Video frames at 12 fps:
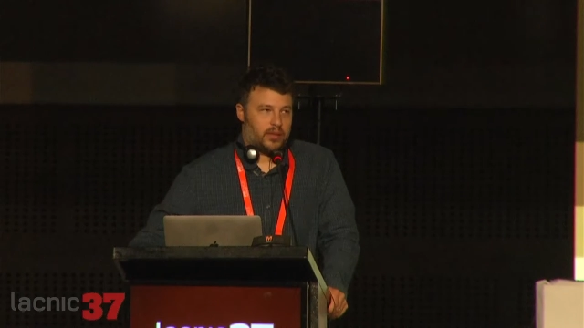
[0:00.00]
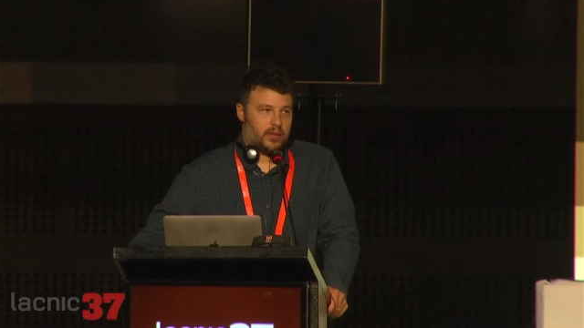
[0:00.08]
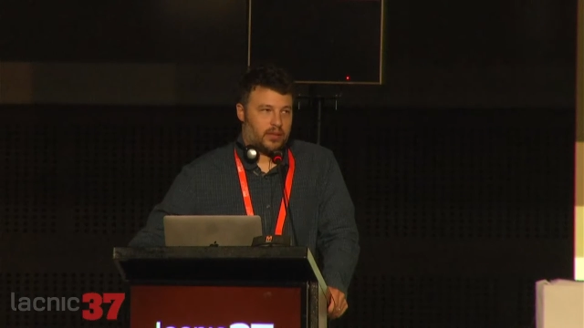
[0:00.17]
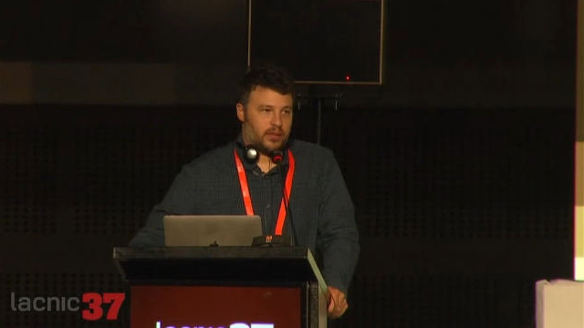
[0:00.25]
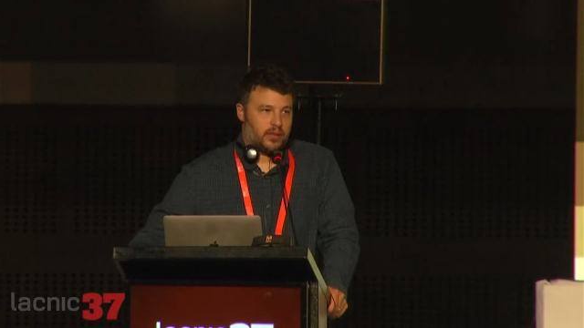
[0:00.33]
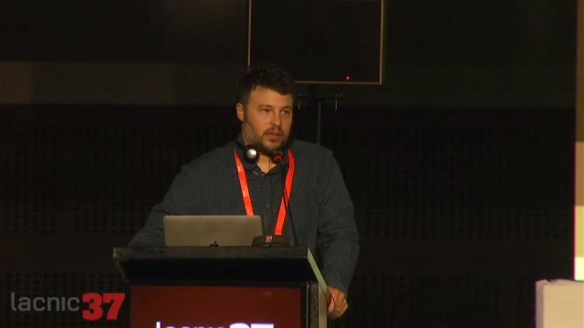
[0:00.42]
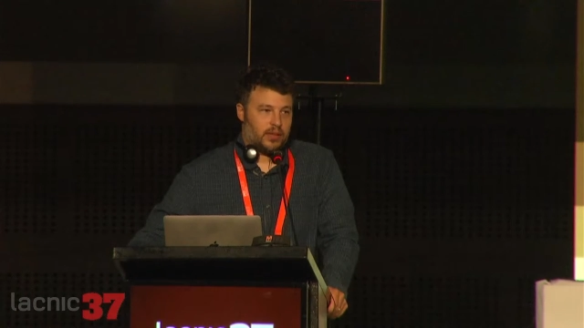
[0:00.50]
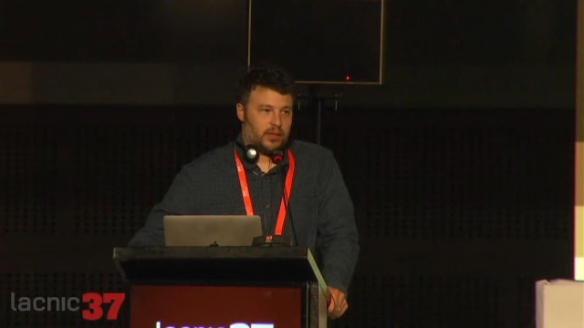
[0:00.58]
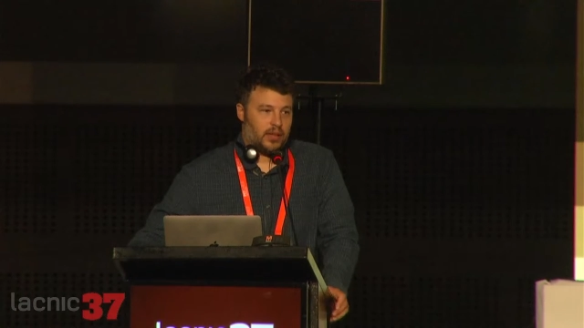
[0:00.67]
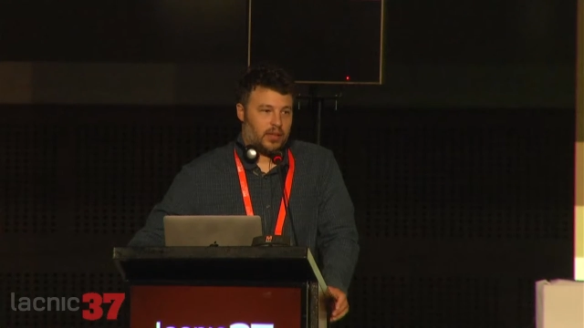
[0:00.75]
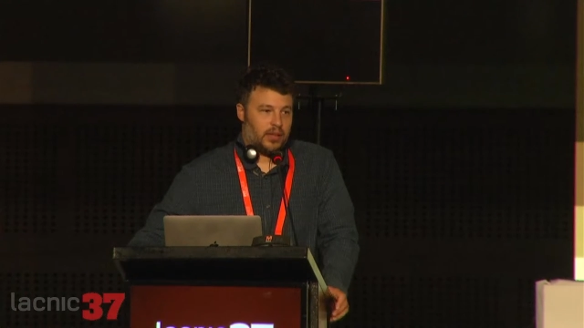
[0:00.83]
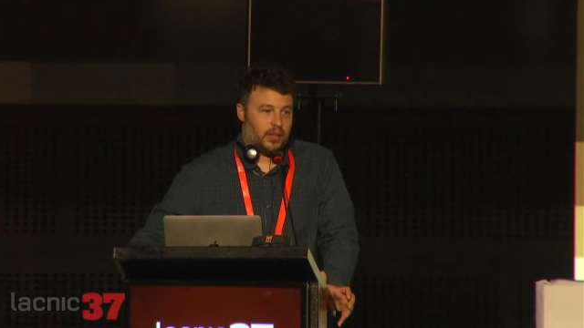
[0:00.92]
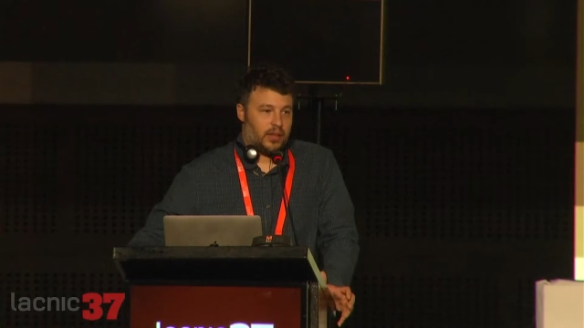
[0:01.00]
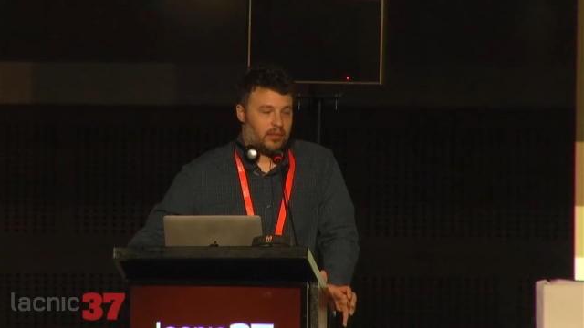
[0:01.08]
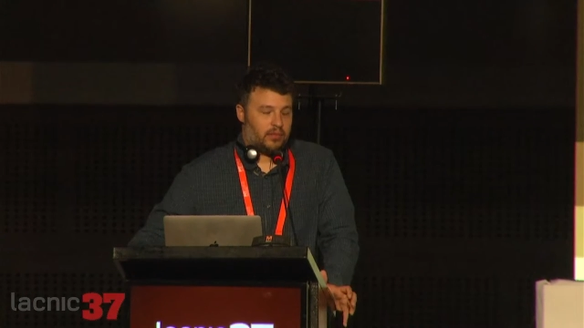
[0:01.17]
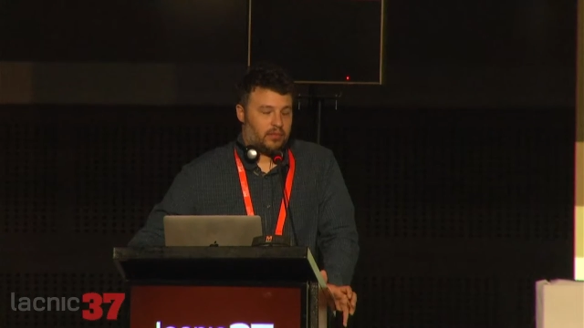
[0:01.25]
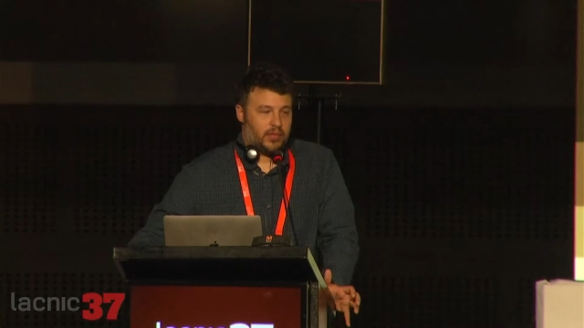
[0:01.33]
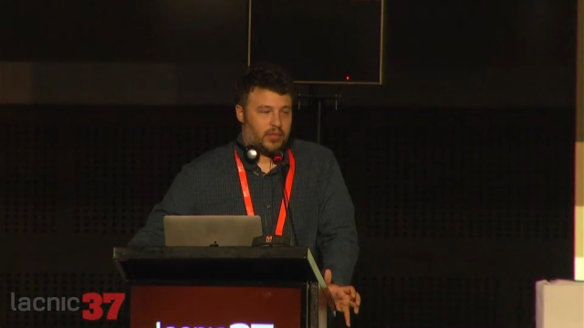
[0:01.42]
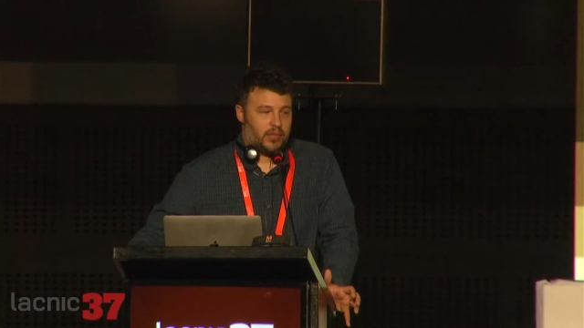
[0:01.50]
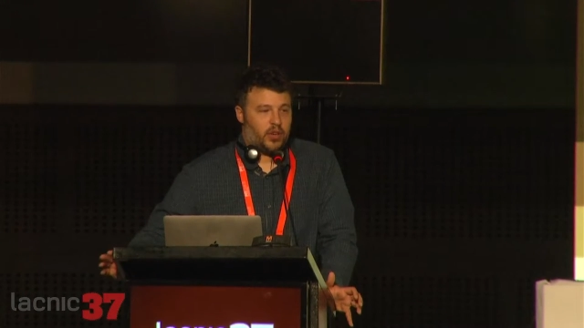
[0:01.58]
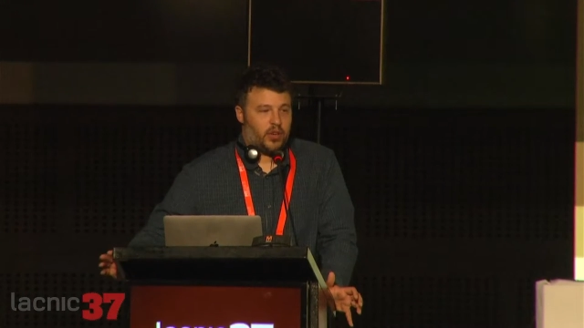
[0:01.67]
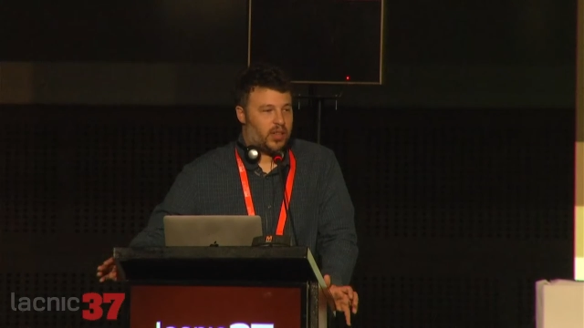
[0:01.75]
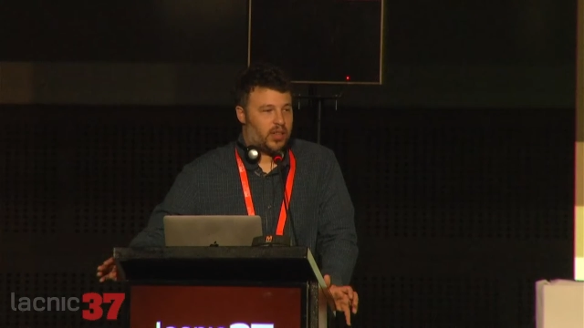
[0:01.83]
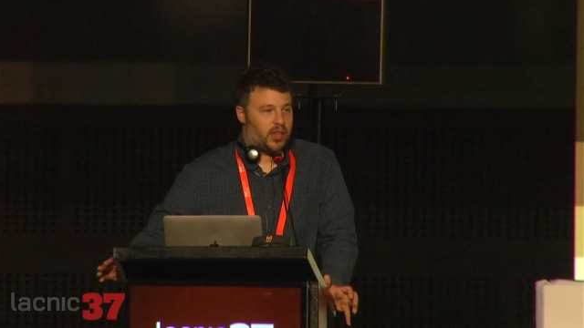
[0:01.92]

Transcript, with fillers: aspect that is real.